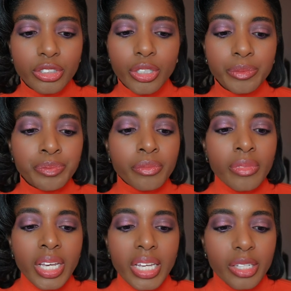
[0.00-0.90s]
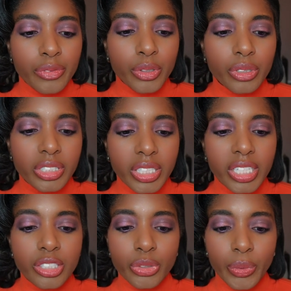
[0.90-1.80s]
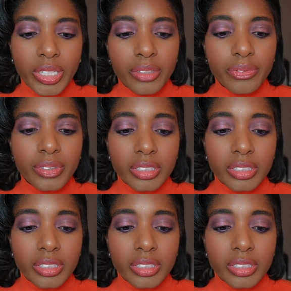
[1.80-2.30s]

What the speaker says: So if your shades 20